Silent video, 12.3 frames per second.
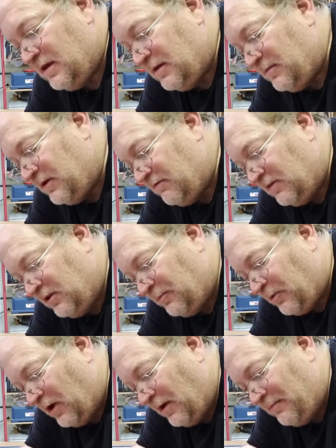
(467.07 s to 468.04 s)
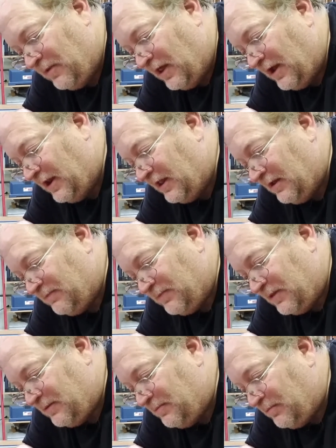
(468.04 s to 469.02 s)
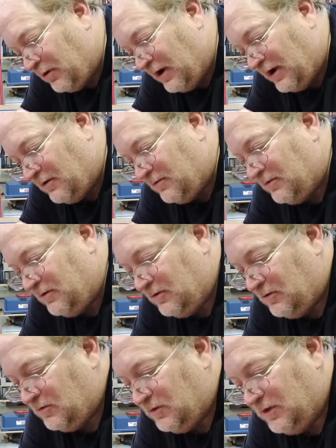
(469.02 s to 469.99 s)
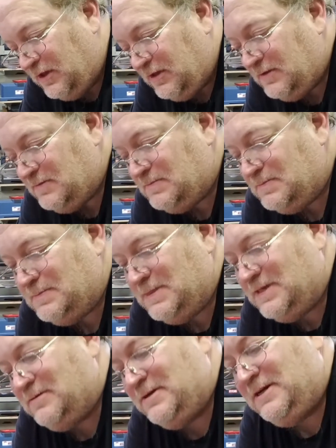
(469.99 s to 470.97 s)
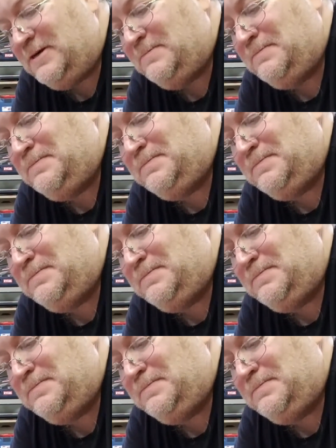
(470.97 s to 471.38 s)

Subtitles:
I'm having a little problem lining up the brown only. There we go.